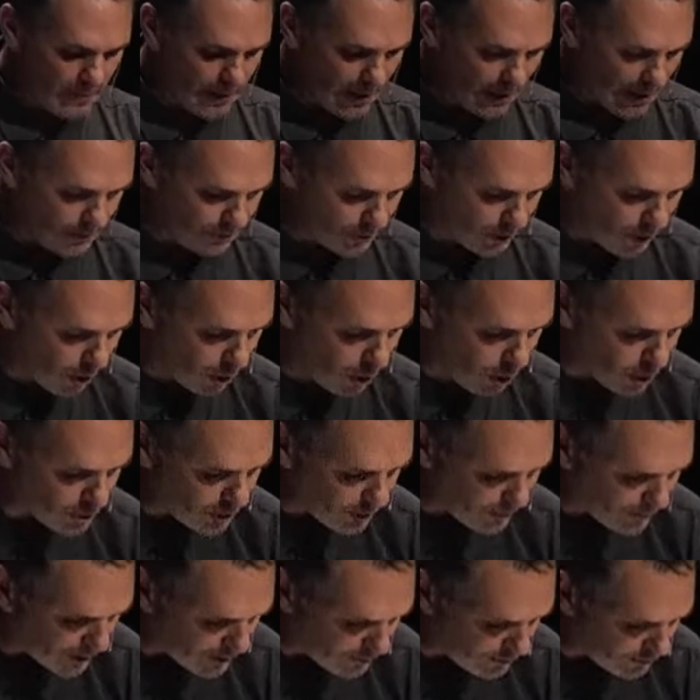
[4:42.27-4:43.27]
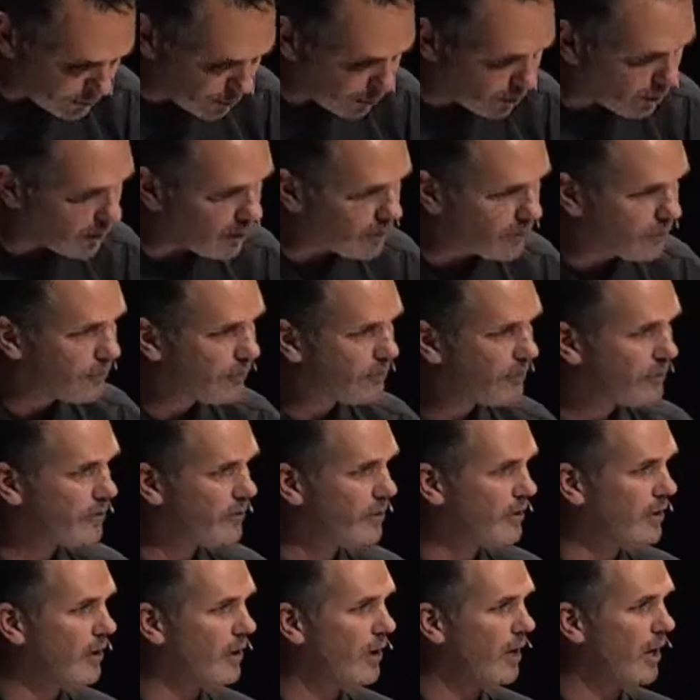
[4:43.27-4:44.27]
as our ultimate source,
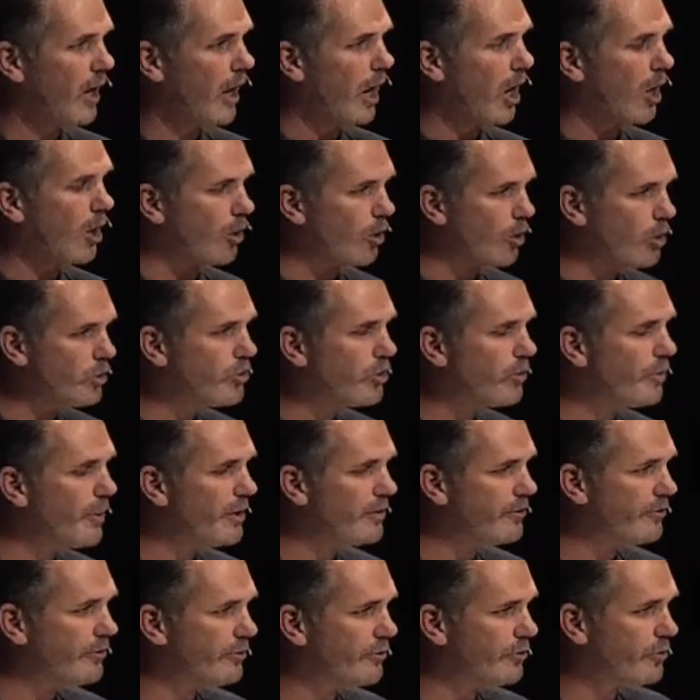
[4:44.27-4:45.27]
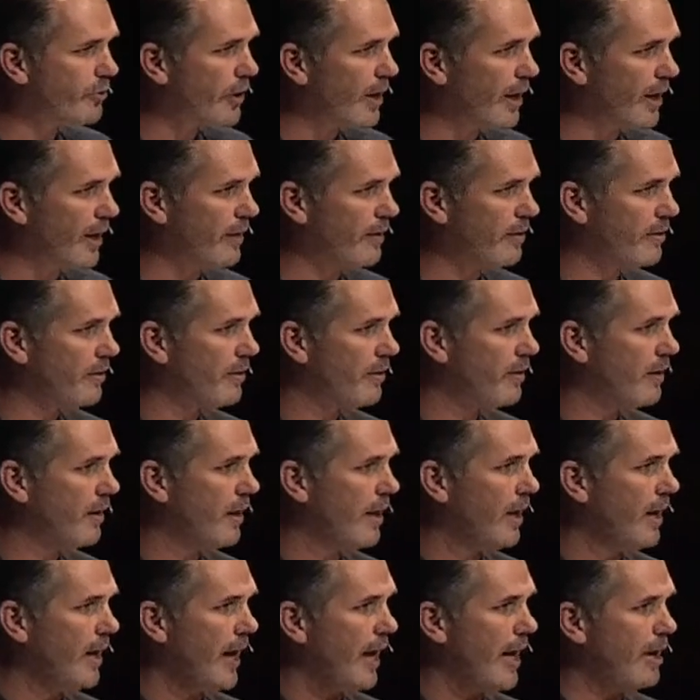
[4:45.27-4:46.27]
our ultimate strength,
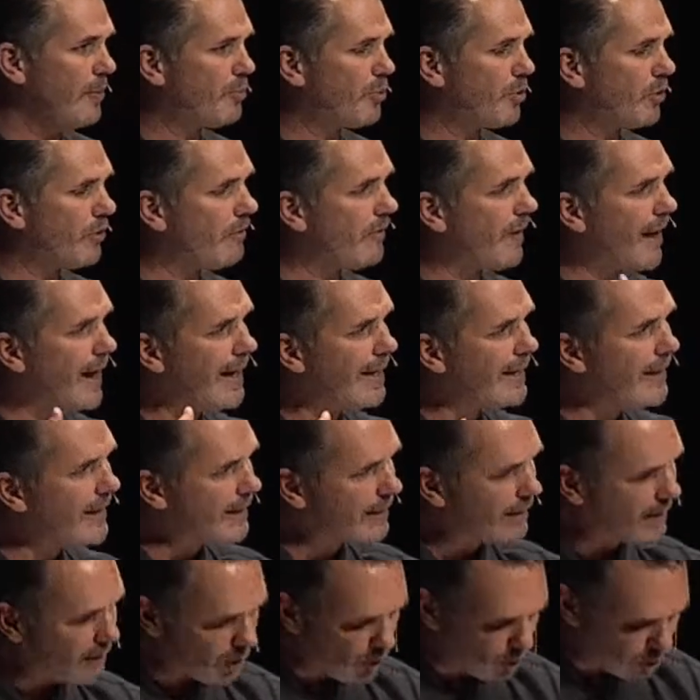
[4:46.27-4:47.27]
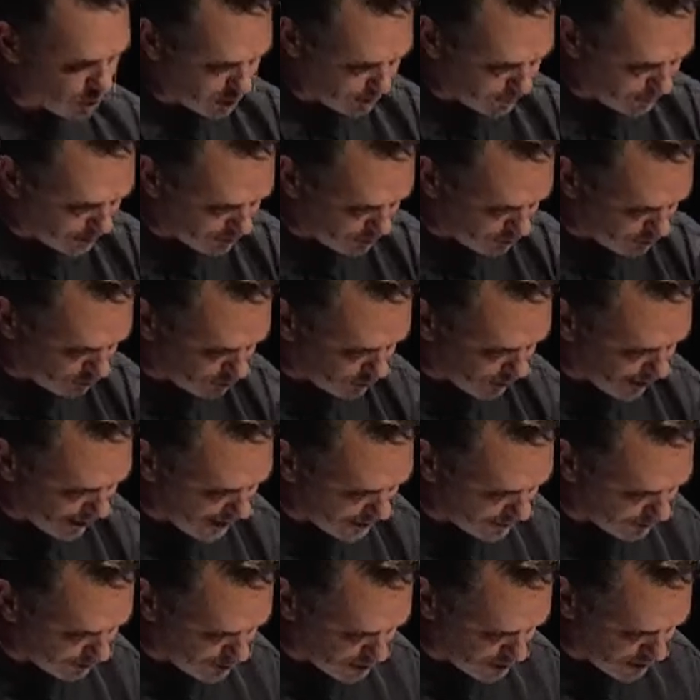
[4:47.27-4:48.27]
and providing the ultimate
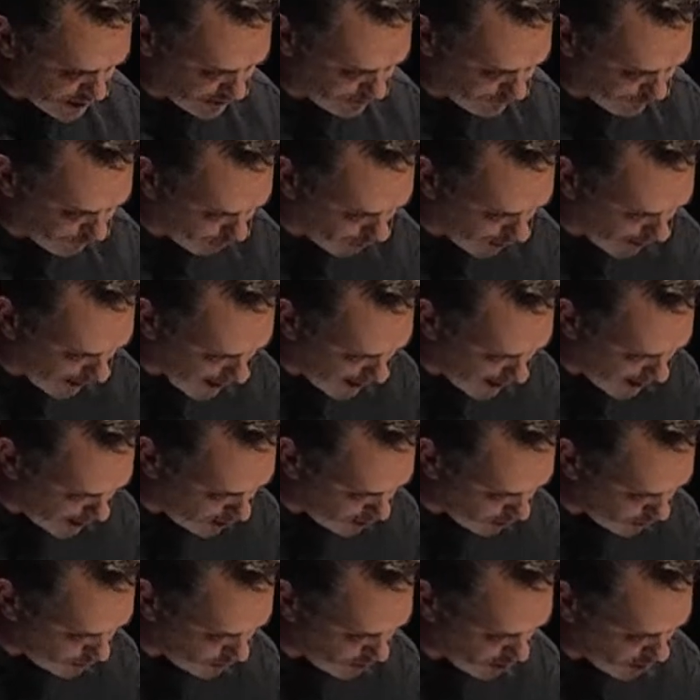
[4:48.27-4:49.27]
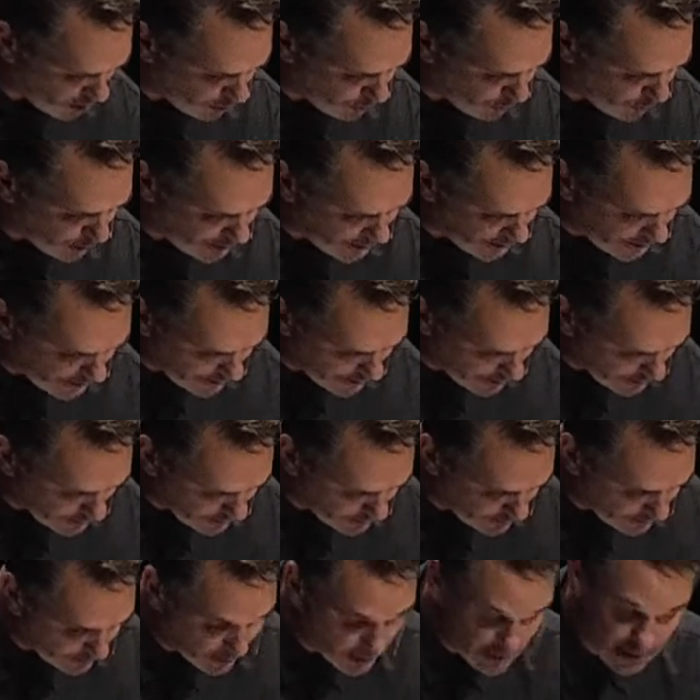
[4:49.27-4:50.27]
strategy for how we
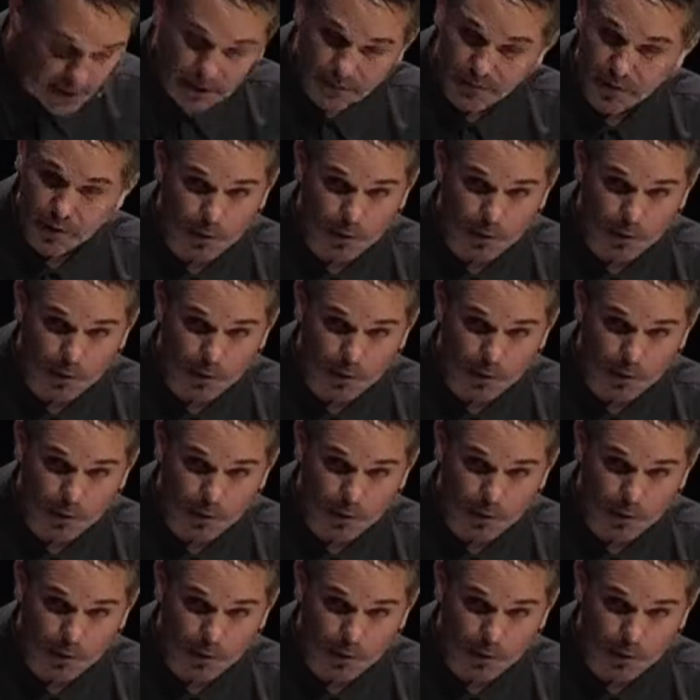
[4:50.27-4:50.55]
need to live.